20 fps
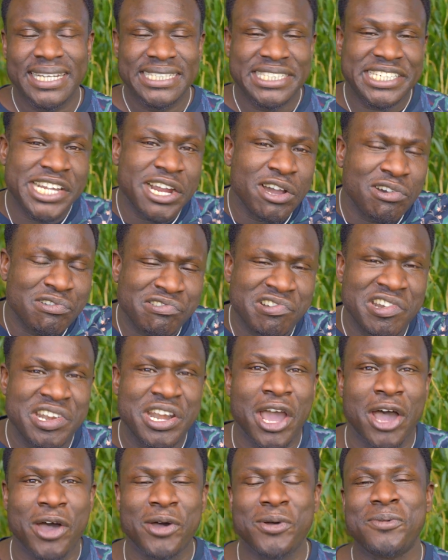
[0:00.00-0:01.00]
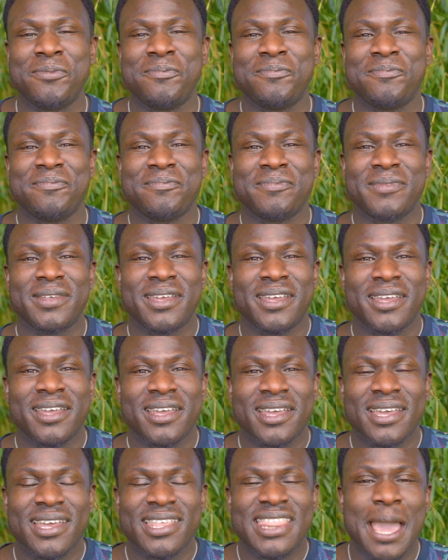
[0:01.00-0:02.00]
Children know.
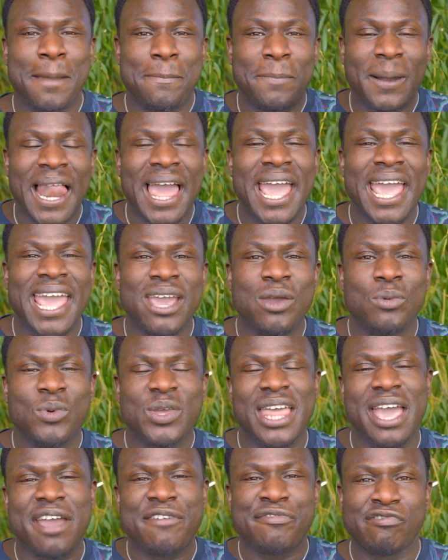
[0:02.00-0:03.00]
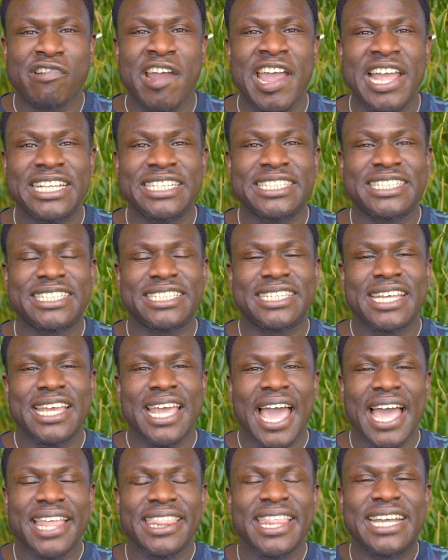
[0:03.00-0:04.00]
They're playing with their friends
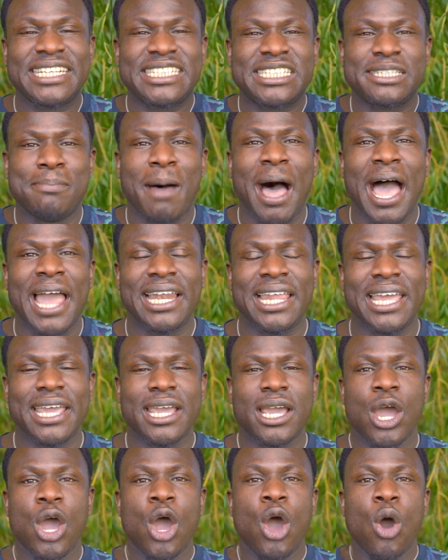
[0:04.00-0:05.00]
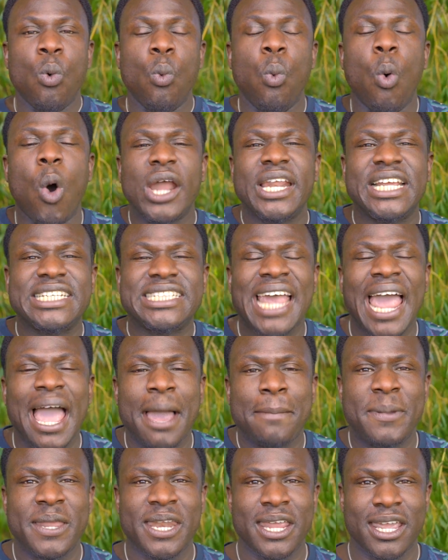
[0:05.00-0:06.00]
and they're smiling. What is
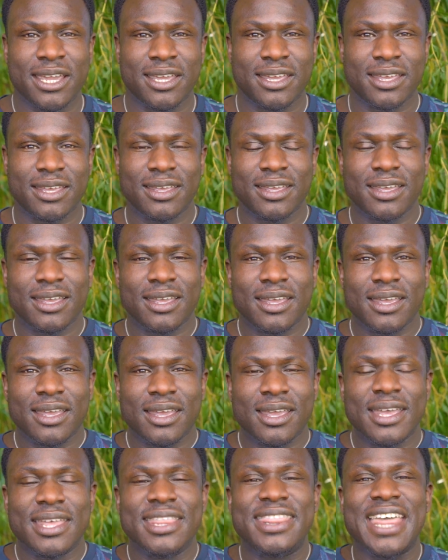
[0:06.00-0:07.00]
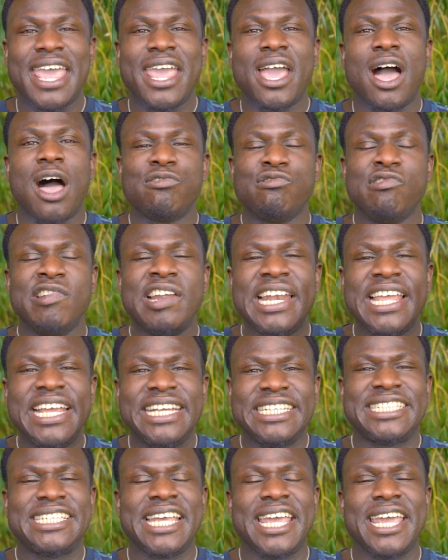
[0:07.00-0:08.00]
happening? They are
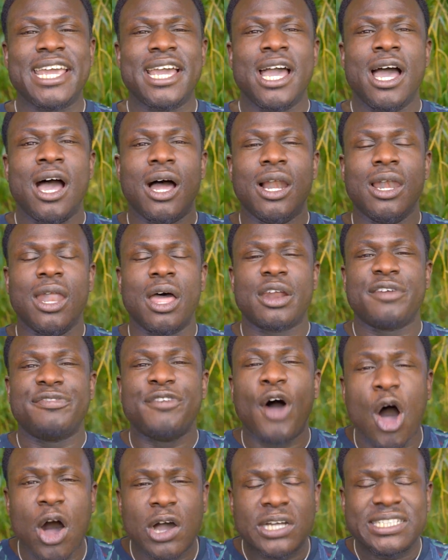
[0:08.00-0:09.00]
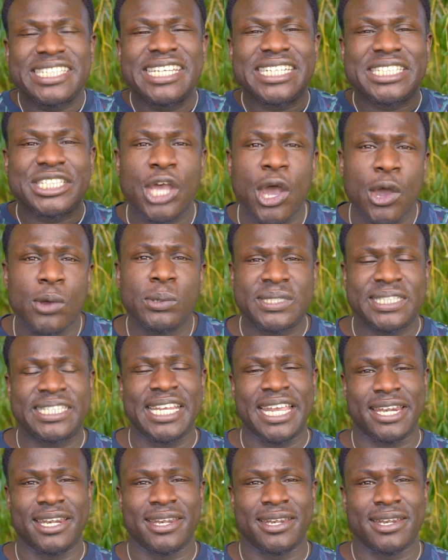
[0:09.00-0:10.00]
releasing a lot of
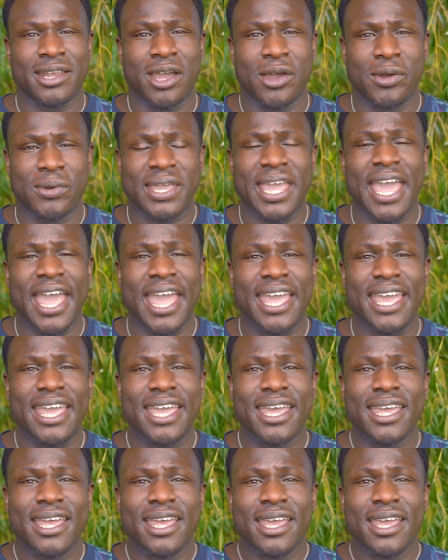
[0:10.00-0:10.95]
oxytocin, okay?